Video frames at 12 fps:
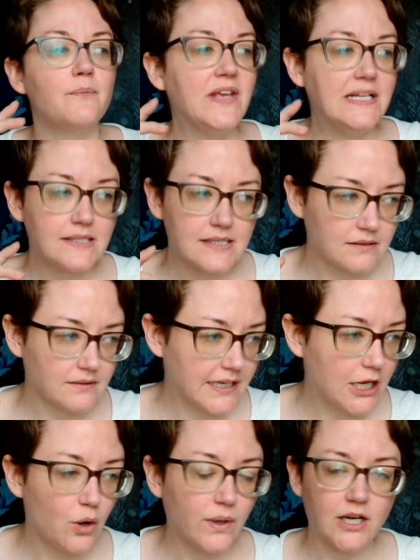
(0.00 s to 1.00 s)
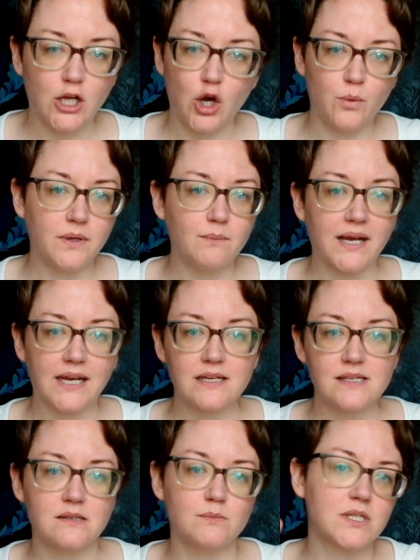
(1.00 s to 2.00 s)
instantly go into coping
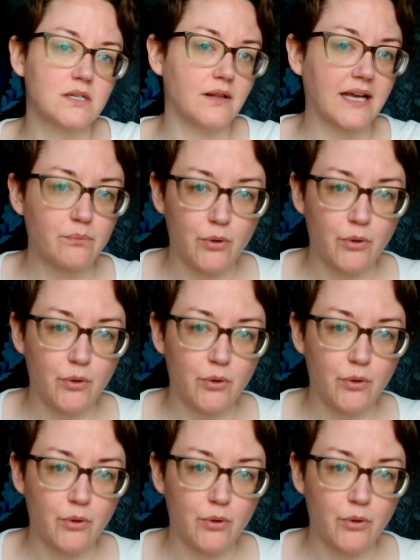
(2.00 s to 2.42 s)
mechanisms to like